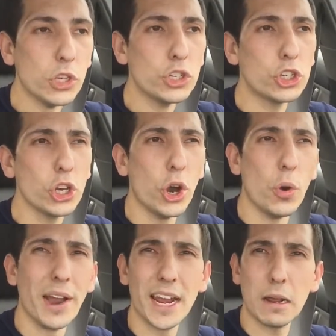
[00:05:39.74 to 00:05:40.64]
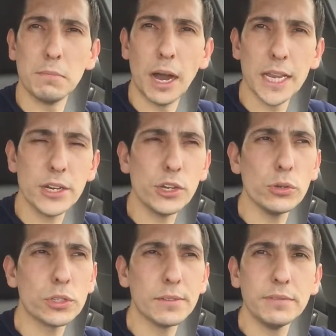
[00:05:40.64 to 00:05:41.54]
So, and I might
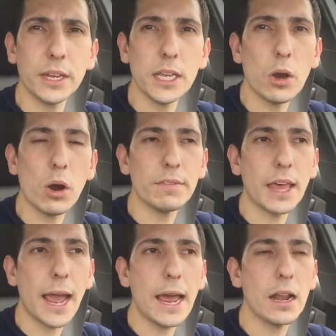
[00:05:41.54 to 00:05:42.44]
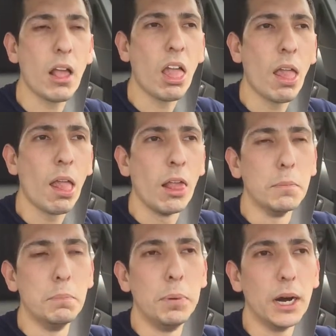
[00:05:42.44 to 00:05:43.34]
do some video of that,
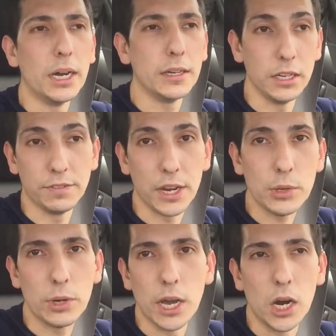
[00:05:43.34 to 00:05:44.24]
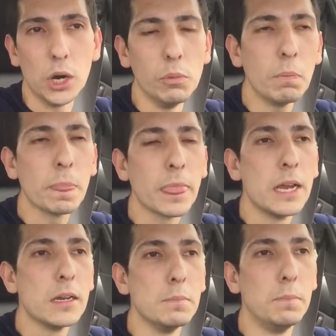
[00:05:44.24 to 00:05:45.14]
but if I do it at home,
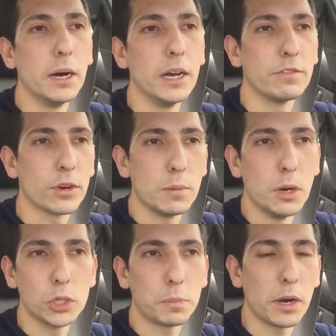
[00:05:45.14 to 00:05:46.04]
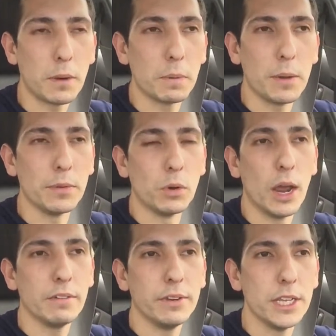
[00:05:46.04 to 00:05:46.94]
but for the most part, I probably won't
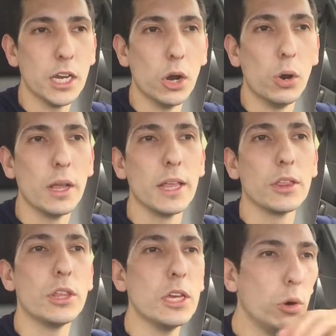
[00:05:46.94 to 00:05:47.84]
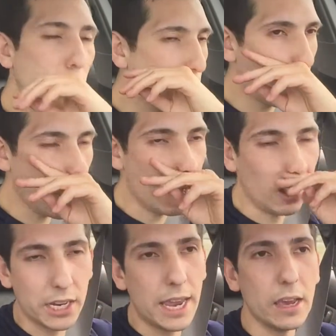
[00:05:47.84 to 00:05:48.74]
have video. The only way
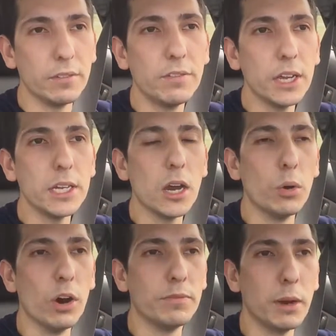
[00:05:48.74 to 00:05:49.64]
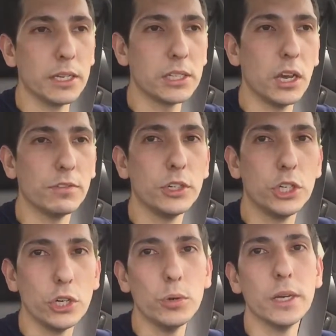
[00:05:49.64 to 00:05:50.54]
I'll get video of myself
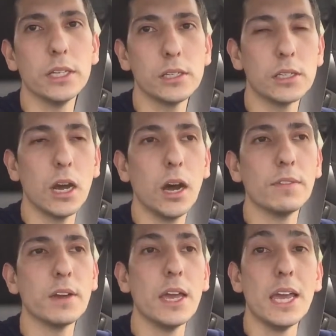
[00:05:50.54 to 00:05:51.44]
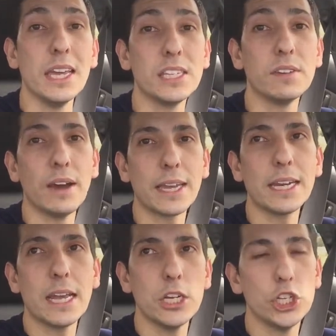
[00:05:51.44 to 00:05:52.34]
doing stuff is if I can
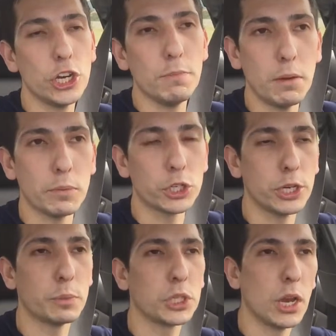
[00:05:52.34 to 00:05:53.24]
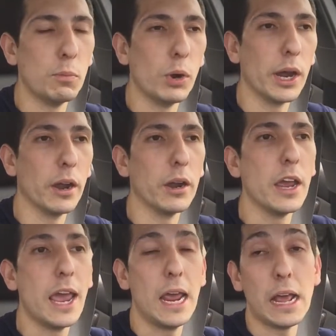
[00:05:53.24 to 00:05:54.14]
get a gym membership somewhere
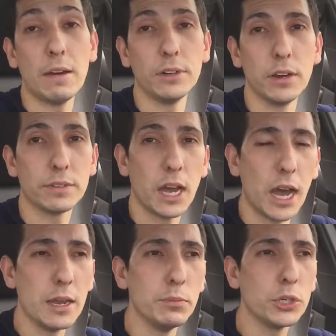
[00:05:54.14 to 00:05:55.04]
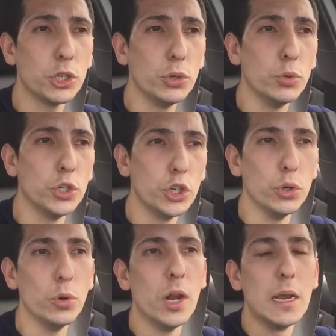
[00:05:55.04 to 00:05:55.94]
and have enough time to do,
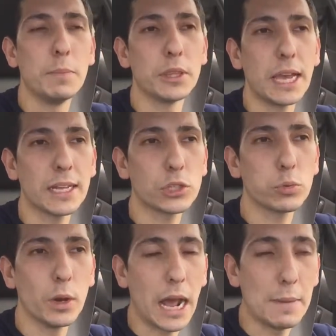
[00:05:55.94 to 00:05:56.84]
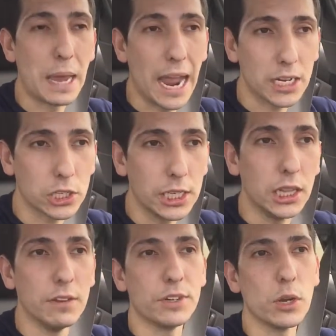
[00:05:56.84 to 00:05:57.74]
but that's when I'm actually
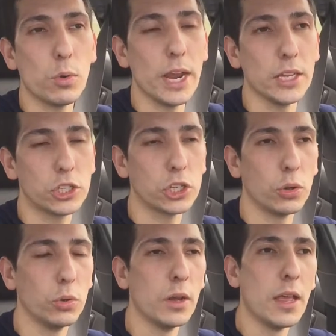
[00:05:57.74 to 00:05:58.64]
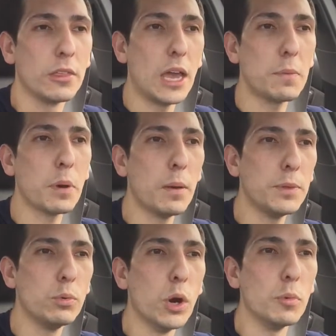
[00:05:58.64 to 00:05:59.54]
lifting weights. So that
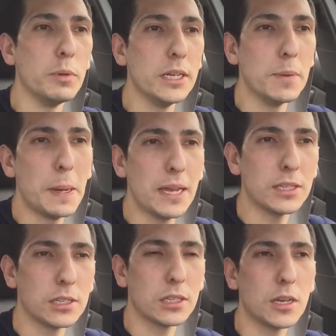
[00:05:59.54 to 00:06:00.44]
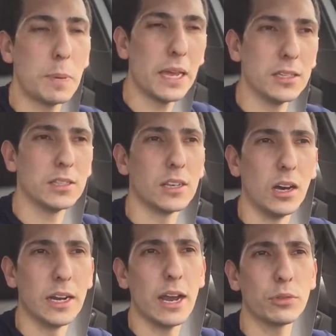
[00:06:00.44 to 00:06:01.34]
probably won't be, depends, depends
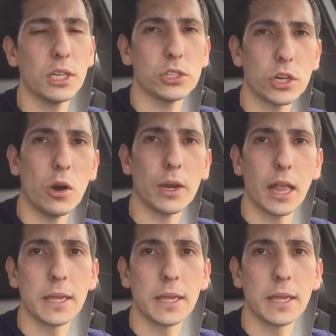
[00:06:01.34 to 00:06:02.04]
on how things are going.